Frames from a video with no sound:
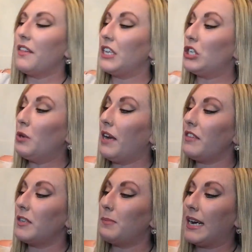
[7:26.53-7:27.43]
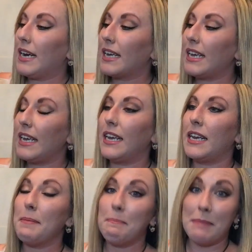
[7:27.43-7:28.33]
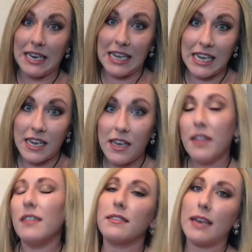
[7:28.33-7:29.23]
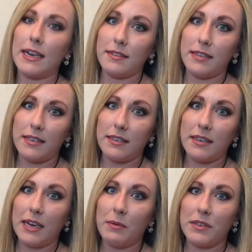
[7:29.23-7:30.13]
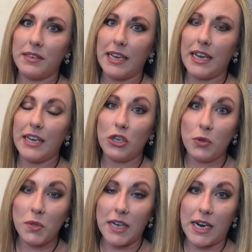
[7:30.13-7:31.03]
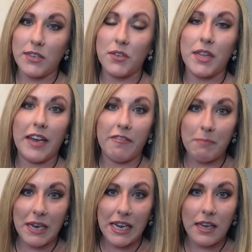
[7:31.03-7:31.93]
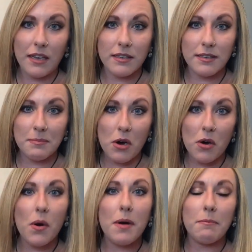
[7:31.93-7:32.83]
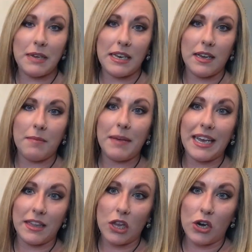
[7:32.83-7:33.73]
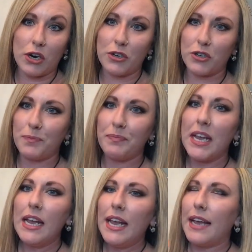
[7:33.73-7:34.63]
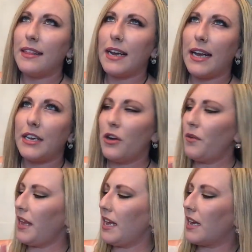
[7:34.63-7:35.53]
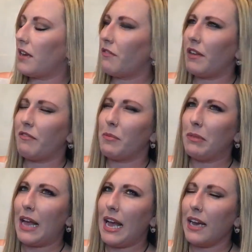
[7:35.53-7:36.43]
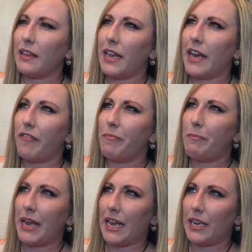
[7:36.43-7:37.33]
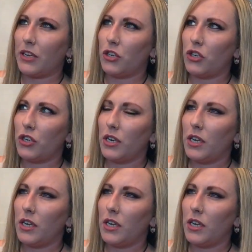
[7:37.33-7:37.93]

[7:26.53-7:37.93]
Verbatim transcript: they do have this bag in mini. This last season, that was a, a new size. So they have mini, small, medium, and large. And then I know they have, they have the black, they have beige,